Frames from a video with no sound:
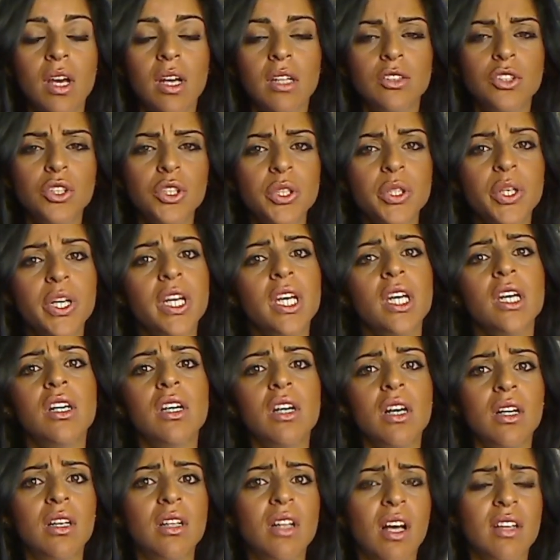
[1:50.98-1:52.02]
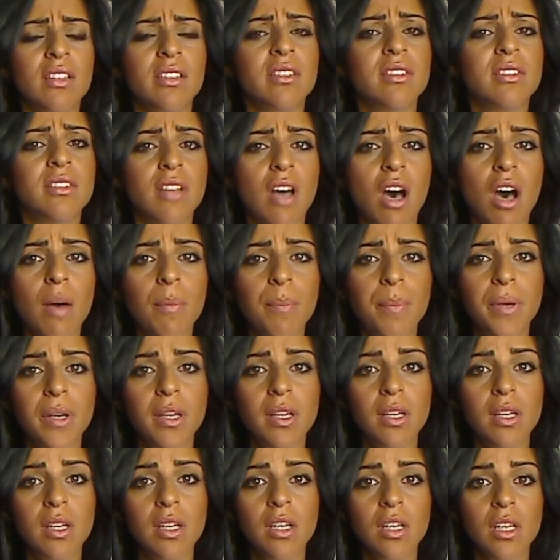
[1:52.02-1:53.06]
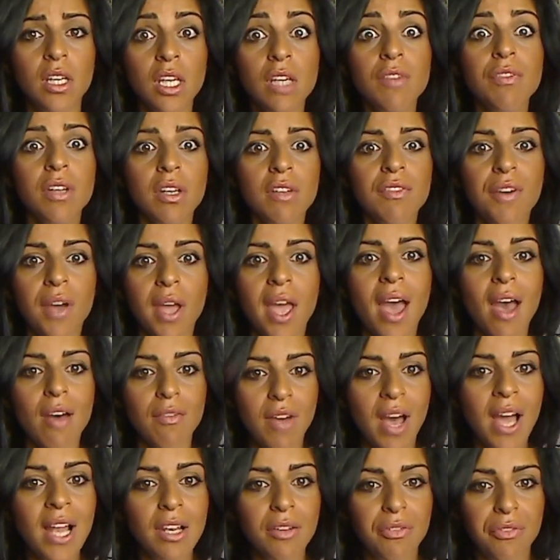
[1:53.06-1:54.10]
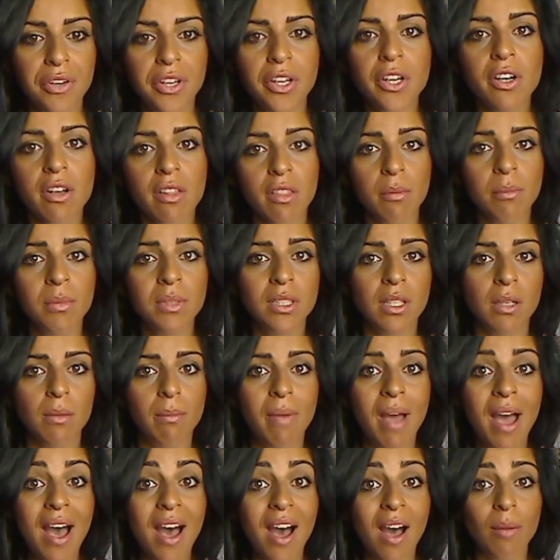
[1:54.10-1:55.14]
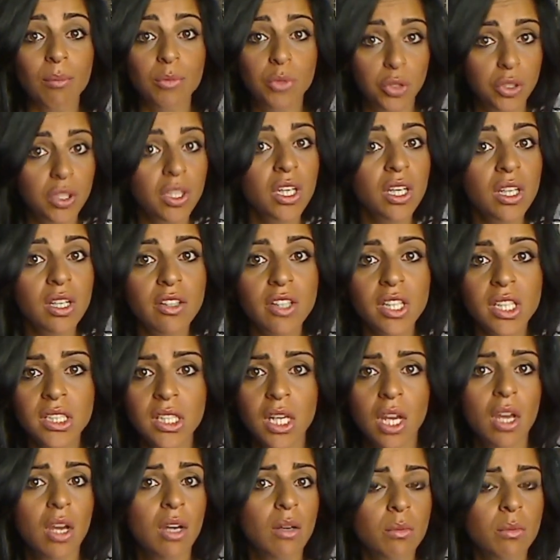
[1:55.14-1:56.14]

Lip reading: Do you hear a glottal stop? Even if I have alif here in the middle, bab, do you hear it?